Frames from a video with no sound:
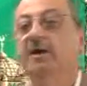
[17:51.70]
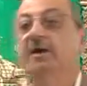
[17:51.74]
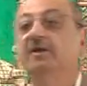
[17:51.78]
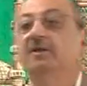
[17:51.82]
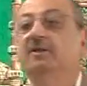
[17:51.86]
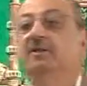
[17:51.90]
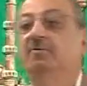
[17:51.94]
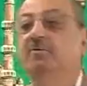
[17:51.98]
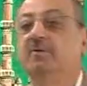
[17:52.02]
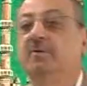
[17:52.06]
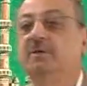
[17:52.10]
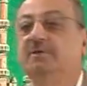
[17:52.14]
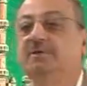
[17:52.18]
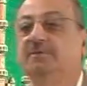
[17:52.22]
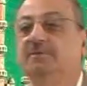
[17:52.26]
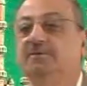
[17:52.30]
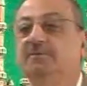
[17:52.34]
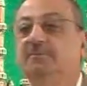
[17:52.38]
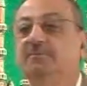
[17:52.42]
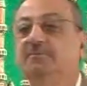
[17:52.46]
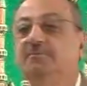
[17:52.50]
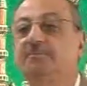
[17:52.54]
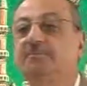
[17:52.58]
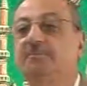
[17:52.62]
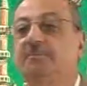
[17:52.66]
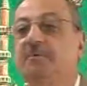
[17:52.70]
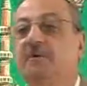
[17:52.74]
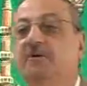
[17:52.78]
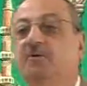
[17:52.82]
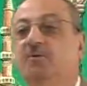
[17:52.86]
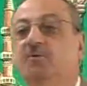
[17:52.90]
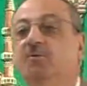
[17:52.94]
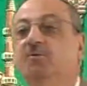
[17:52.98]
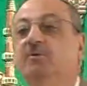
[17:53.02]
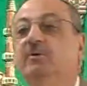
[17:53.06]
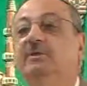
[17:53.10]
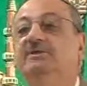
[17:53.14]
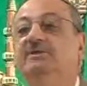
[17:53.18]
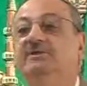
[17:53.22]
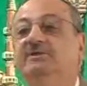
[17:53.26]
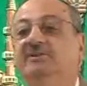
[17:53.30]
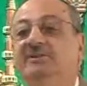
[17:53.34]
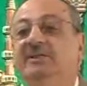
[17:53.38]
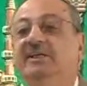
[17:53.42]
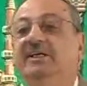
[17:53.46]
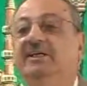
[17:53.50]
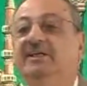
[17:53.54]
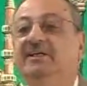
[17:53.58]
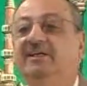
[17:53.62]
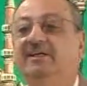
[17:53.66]
other words, we
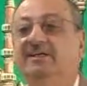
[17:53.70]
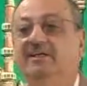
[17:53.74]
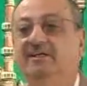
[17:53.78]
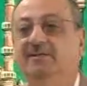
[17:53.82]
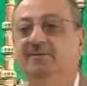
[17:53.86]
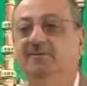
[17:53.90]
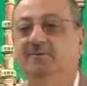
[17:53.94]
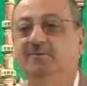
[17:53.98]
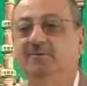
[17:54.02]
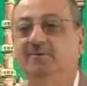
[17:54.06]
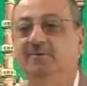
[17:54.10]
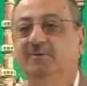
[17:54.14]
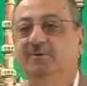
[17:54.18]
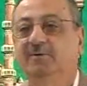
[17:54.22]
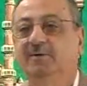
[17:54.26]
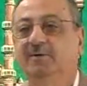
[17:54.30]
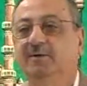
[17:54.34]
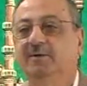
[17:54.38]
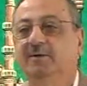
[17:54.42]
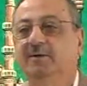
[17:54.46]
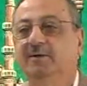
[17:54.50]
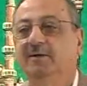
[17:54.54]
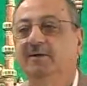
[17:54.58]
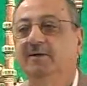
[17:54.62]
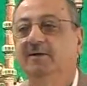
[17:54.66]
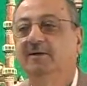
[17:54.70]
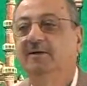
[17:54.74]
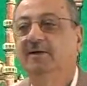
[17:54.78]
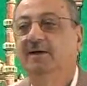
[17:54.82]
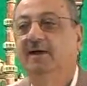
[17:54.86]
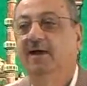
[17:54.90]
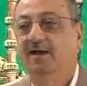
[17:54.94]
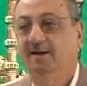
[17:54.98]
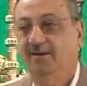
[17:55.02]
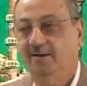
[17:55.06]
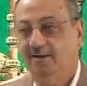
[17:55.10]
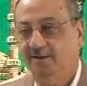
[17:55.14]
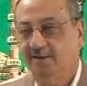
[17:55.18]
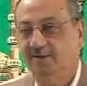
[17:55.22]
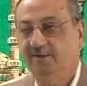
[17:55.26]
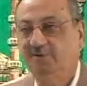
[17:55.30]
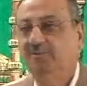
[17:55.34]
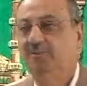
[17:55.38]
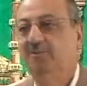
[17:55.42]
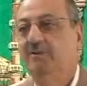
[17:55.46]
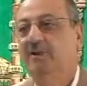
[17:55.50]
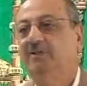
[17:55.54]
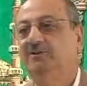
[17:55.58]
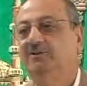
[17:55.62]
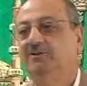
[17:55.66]
seek Allah's
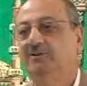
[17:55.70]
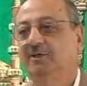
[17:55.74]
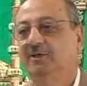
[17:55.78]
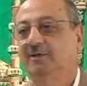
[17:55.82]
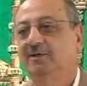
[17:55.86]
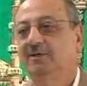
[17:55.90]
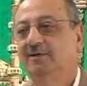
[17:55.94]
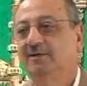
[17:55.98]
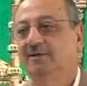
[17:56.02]
pleasure.